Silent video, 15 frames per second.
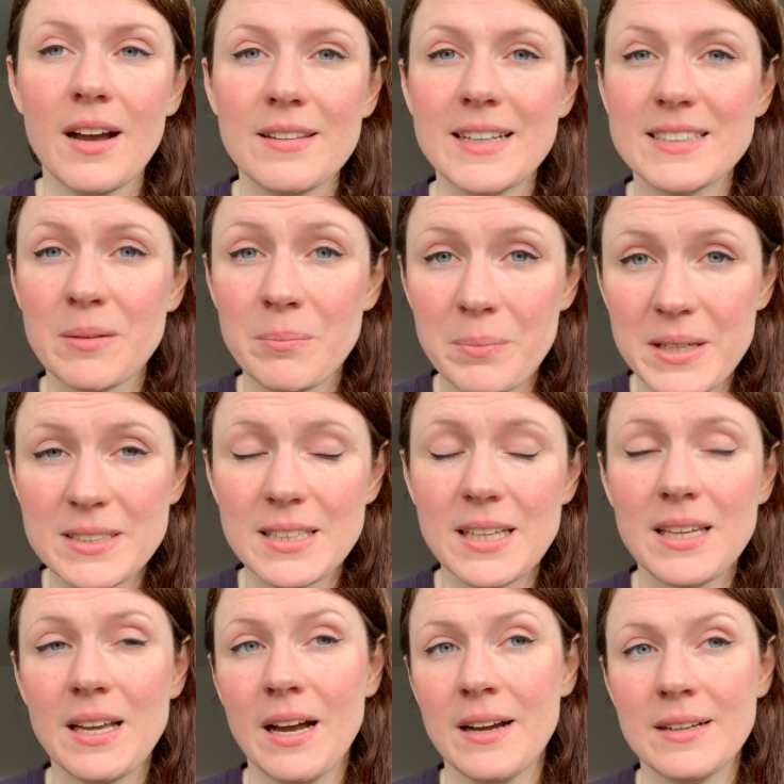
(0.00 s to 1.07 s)
unless I'm
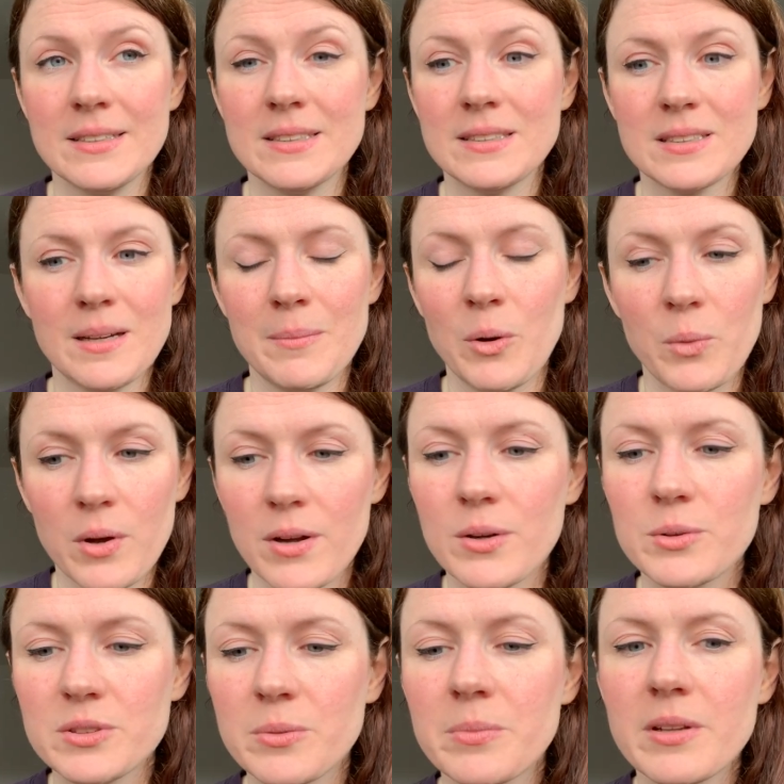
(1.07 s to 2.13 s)
busy and I'm at work
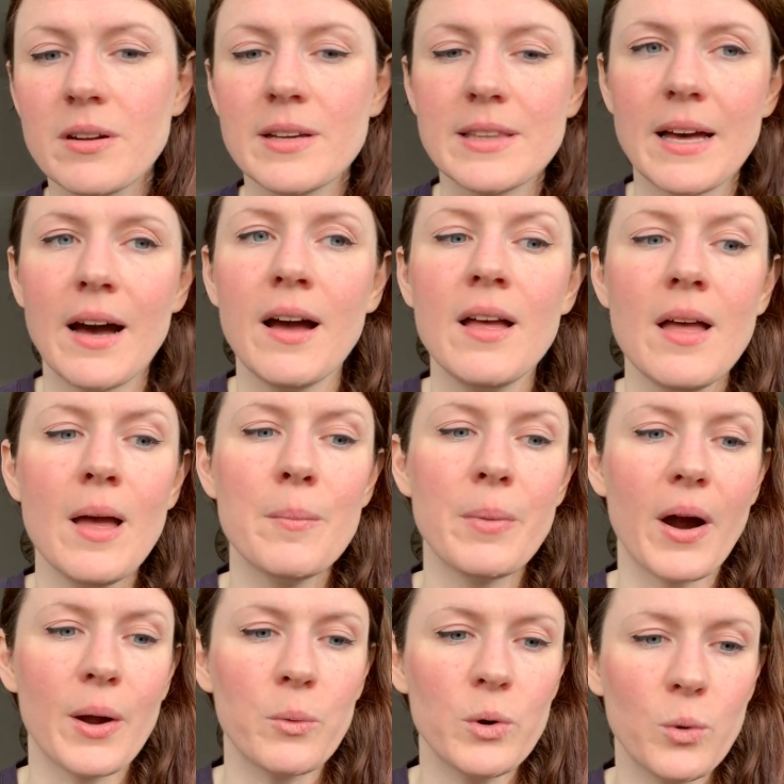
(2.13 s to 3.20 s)
or something like that. But
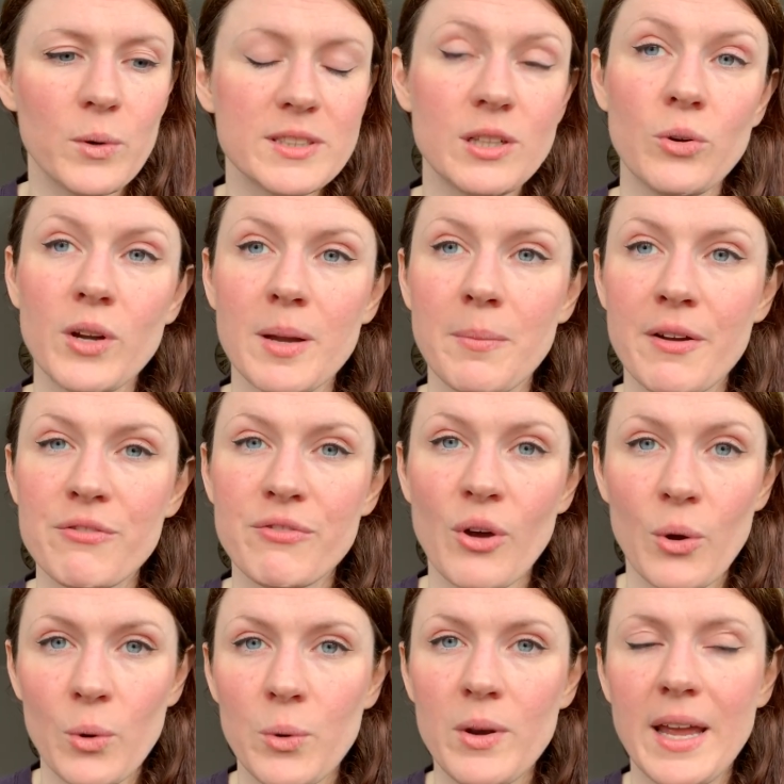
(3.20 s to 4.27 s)
I will always look at my
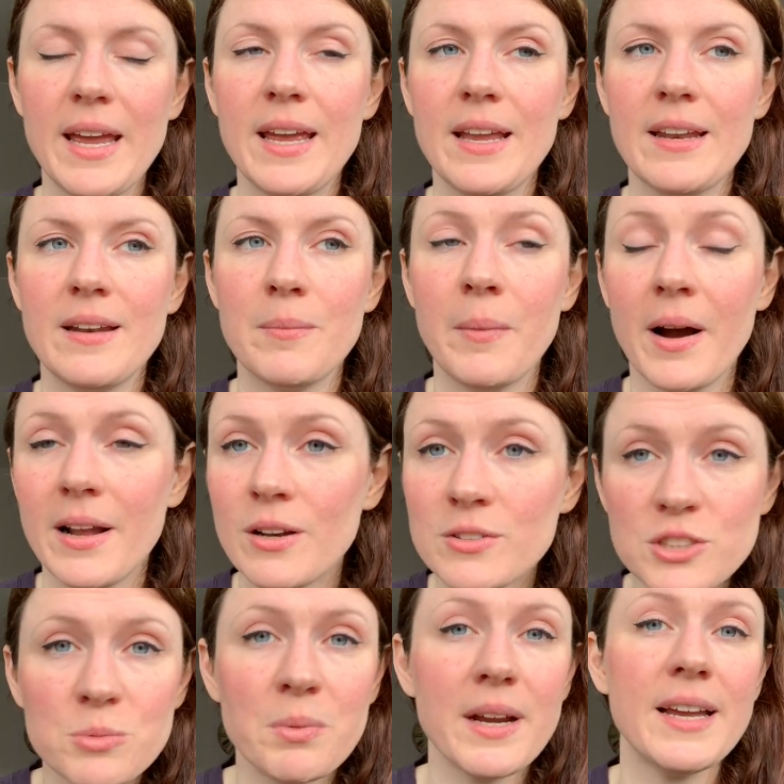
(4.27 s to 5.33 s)
phone in my
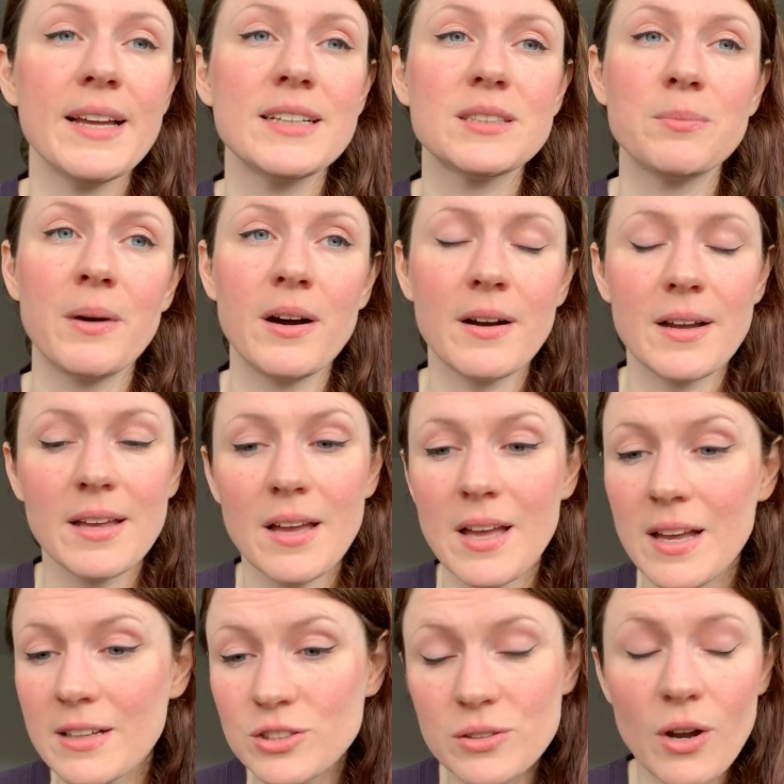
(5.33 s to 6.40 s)
lunch breaks, my
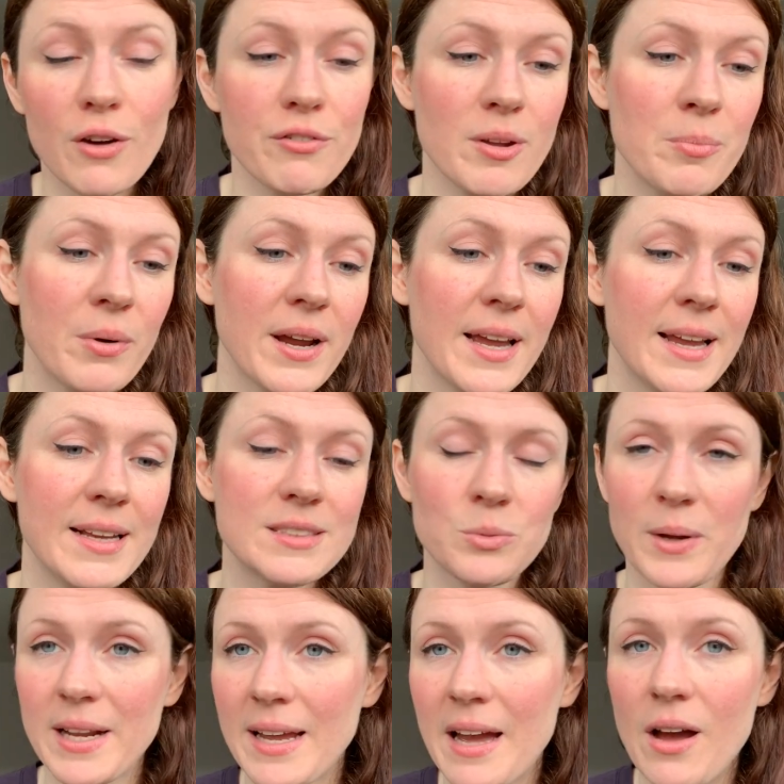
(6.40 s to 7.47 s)
coffee breaks,
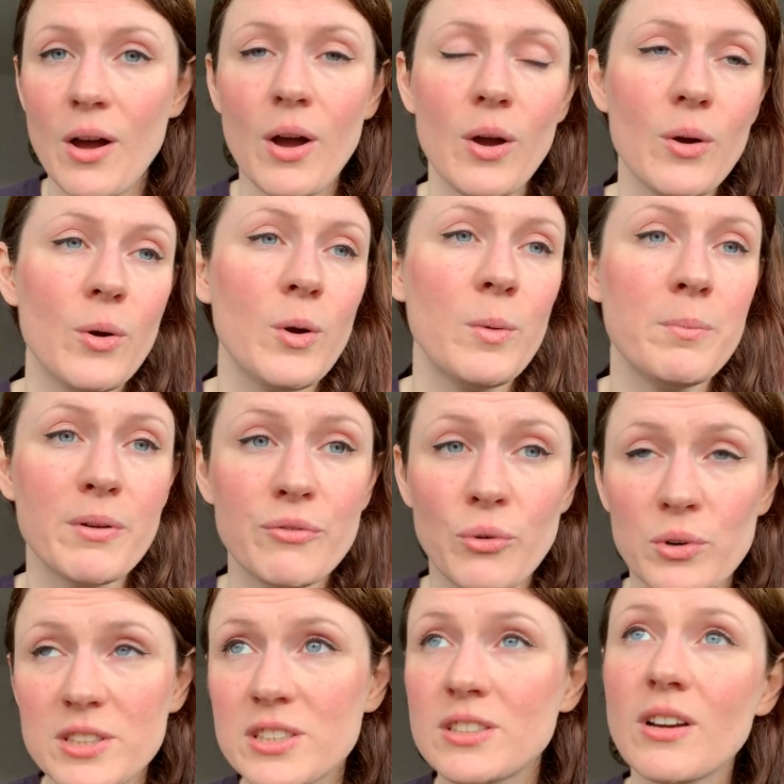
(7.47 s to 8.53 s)
when I get home,
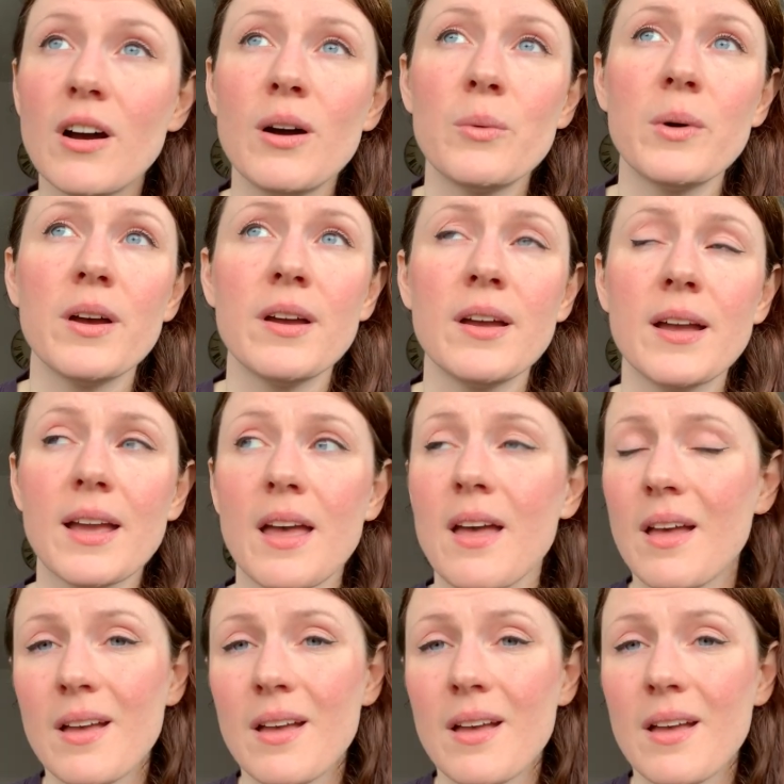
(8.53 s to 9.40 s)
before I start work.